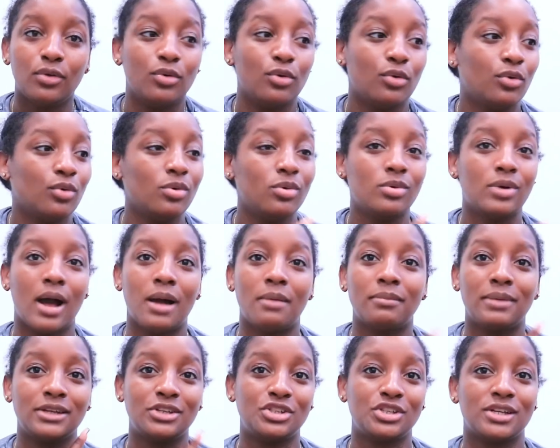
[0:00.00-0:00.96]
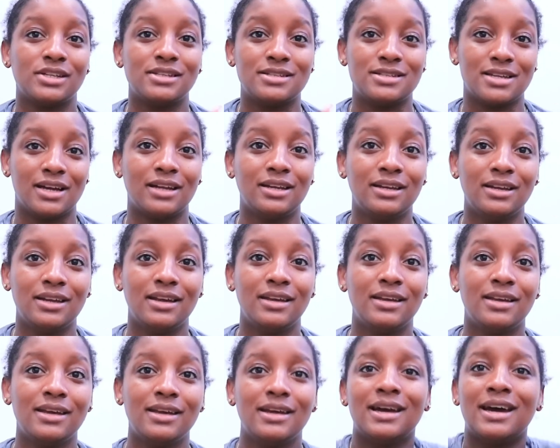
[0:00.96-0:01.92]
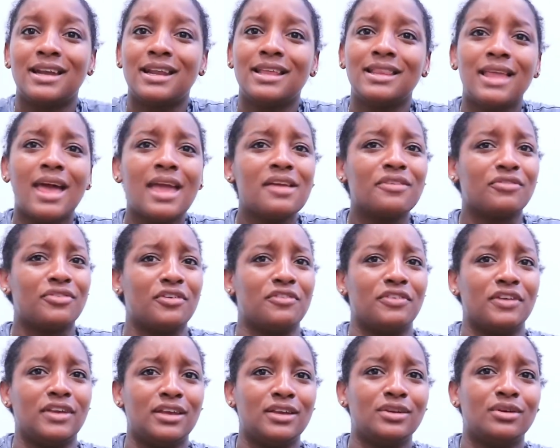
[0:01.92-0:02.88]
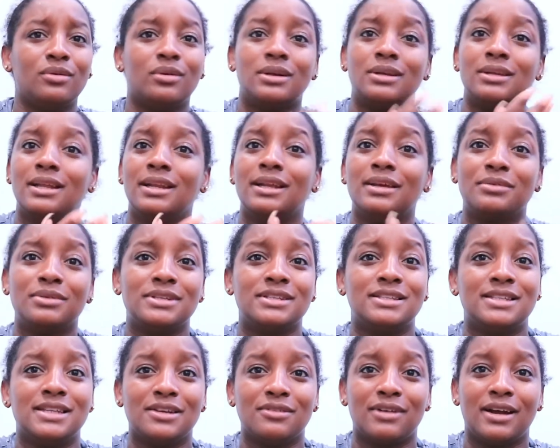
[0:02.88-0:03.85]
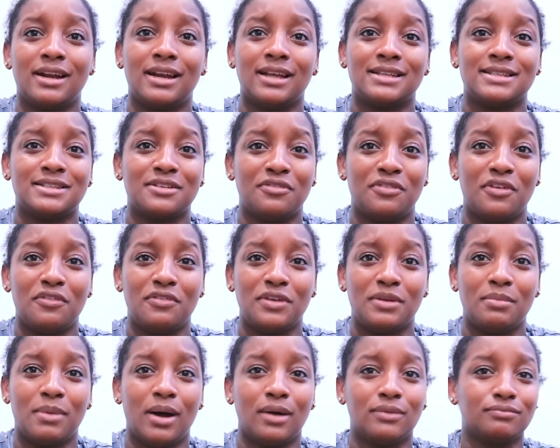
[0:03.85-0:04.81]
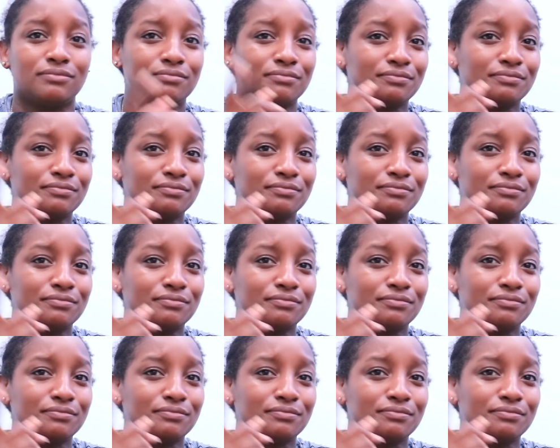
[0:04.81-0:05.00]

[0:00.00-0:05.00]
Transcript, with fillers: who got my shit done. I don't like Vivi. You know, Lily was sitting right next to Vivi, but